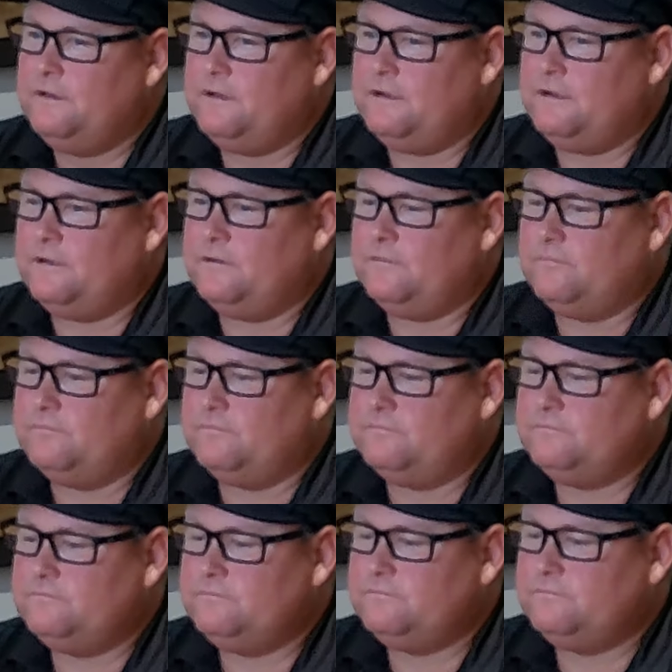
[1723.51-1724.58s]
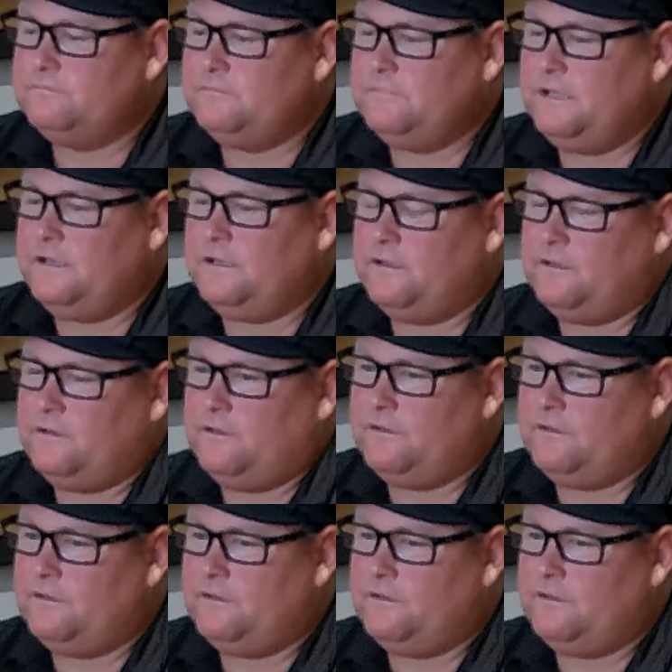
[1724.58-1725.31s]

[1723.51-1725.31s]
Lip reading: and yeah,